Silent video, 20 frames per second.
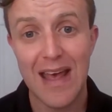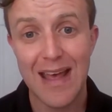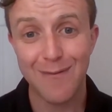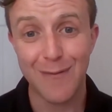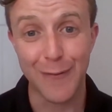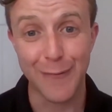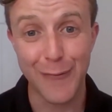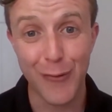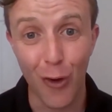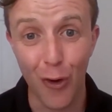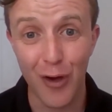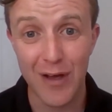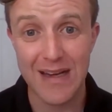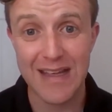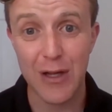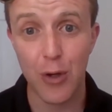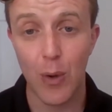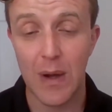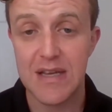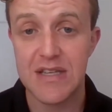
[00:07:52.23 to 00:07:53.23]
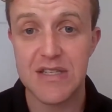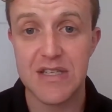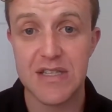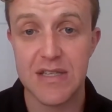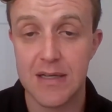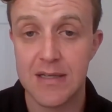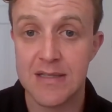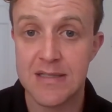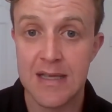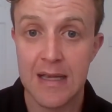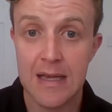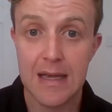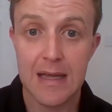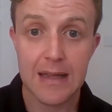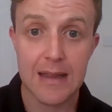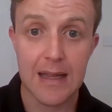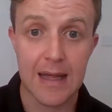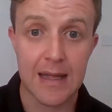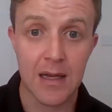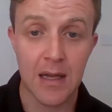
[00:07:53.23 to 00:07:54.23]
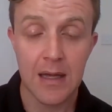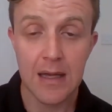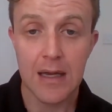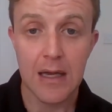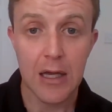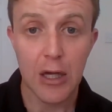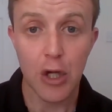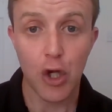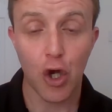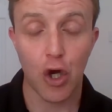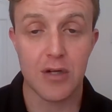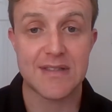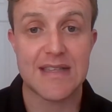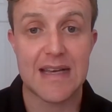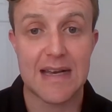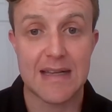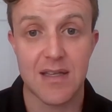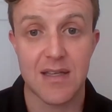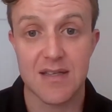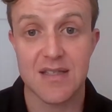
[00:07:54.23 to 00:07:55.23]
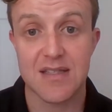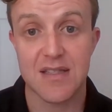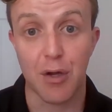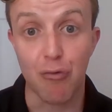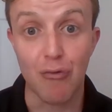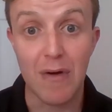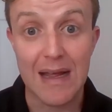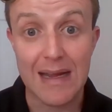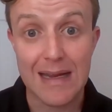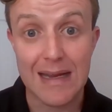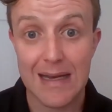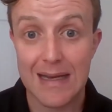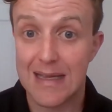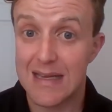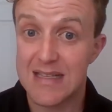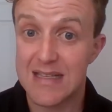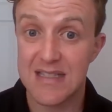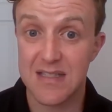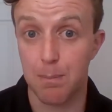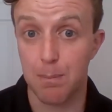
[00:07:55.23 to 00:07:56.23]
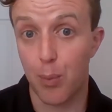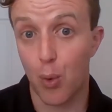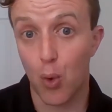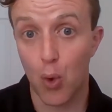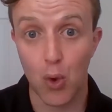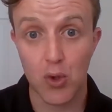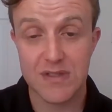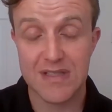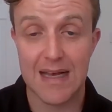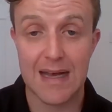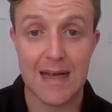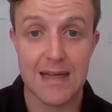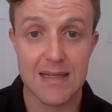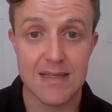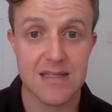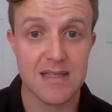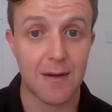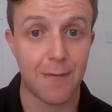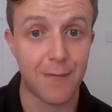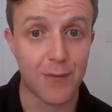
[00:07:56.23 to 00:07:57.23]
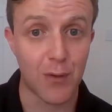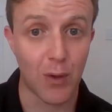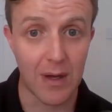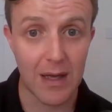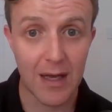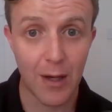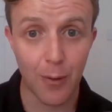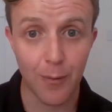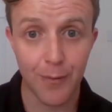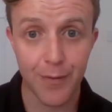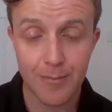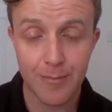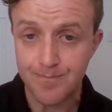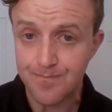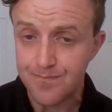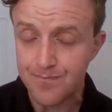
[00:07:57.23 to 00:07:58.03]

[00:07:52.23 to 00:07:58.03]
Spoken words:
If you've got any questions, then contact us directly, support@sif.health.